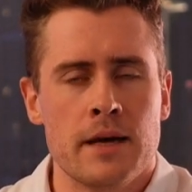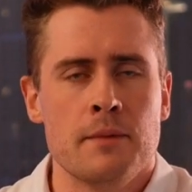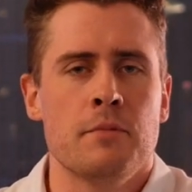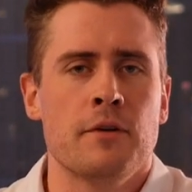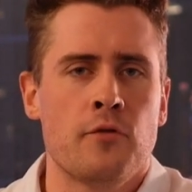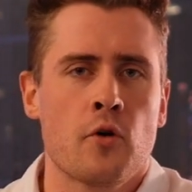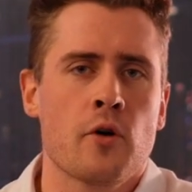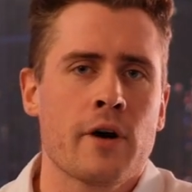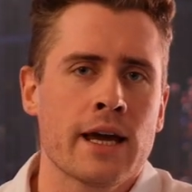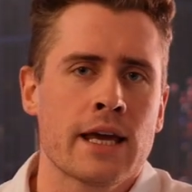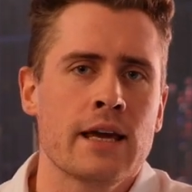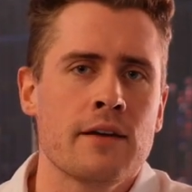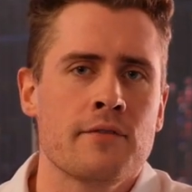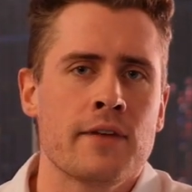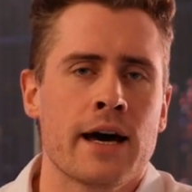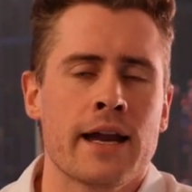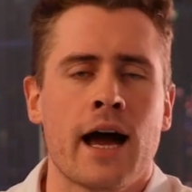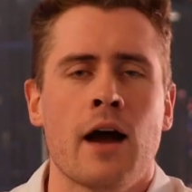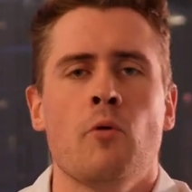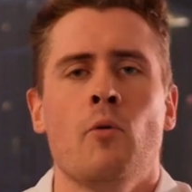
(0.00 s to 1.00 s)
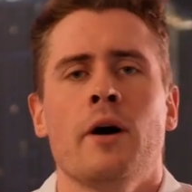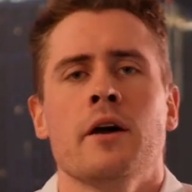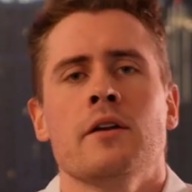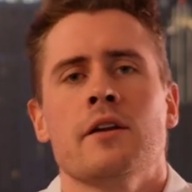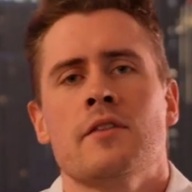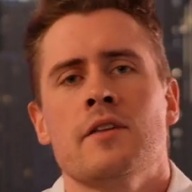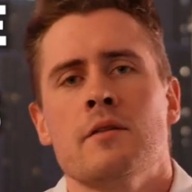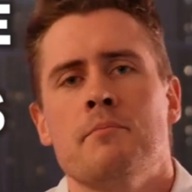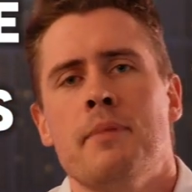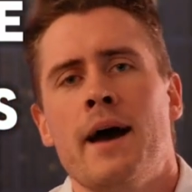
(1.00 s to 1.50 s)
And before I give that, I want you to
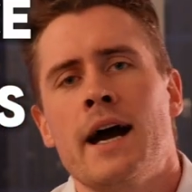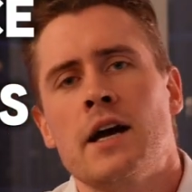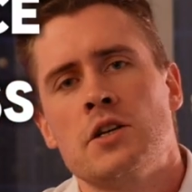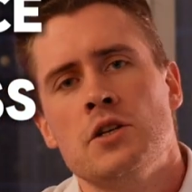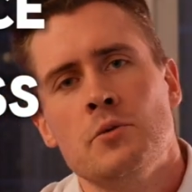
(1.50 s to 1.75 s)
think back